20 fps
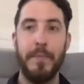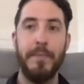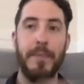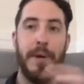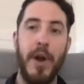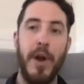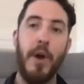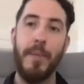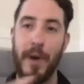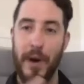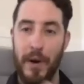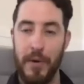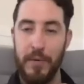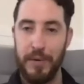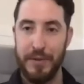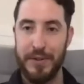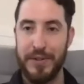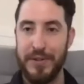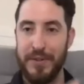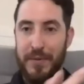Bonobo,
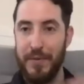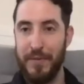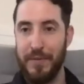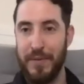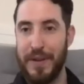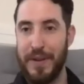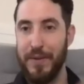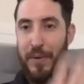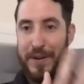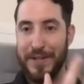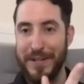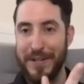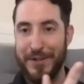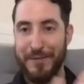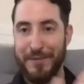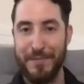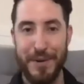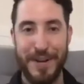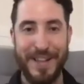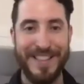which is the
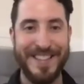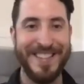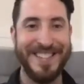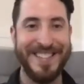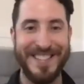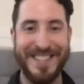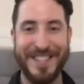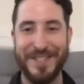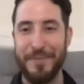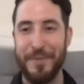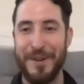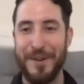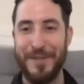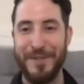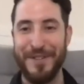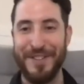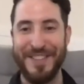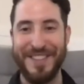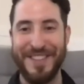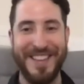organization putting this
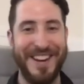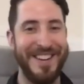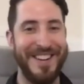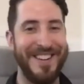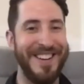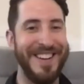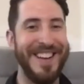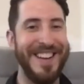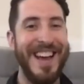wonderful thing on,